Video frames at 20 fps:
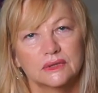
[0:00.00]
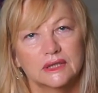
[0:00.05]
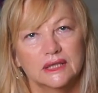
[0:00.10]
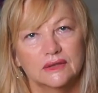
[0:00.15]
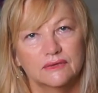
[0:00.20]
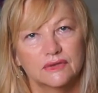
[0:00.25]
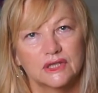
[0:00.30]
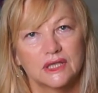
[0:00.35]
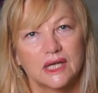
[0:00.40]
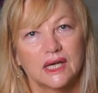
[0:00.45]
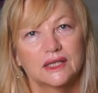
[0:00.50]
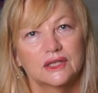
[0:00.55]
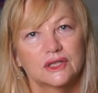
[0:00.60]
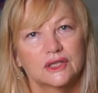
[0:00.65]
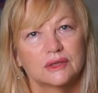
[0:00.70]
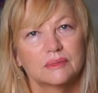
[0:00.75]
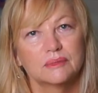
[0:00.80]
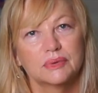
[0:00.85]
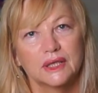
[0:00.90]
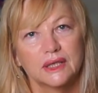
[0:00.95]

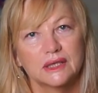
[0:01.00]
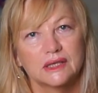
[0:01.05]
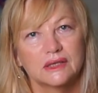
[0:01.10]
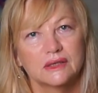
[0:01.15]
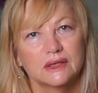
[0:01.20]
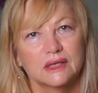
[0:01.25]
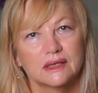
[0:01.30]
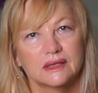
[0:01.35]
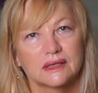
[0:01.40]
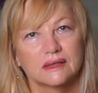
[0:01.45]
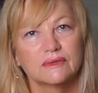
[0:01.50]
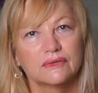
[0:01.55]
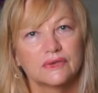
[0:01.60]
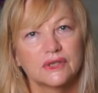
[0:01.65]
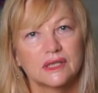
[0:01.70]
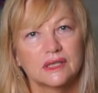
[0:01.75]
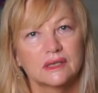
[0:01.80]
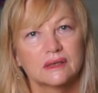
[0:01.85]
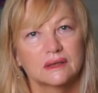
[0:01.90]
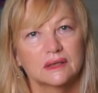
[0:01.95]
invitation plus you get some
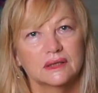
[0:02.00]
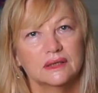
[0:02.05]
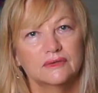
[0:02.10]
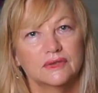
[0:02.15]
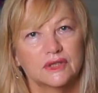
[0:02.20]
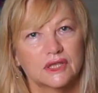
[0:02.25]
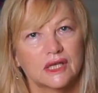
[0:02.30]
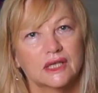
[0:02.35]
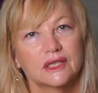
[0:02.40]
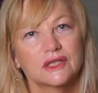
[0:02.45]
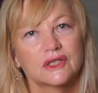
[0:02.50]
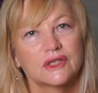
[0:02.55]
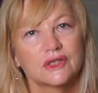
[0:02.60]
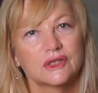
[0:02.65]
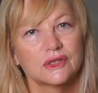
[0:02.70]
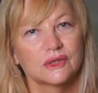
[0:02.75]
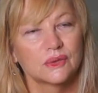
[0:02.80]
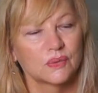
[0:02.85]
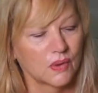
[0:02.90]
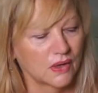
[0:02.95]
physical invitations
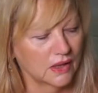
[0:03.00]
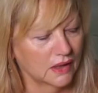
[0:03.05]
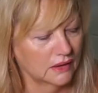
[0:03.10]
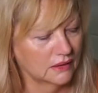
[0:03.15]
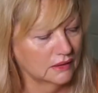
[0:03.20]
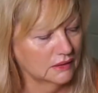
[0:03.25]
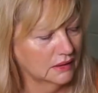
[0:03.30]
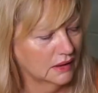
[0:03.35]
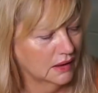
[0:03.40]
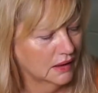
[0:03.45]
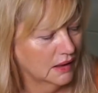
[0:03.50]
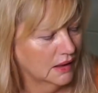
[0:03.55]
as well.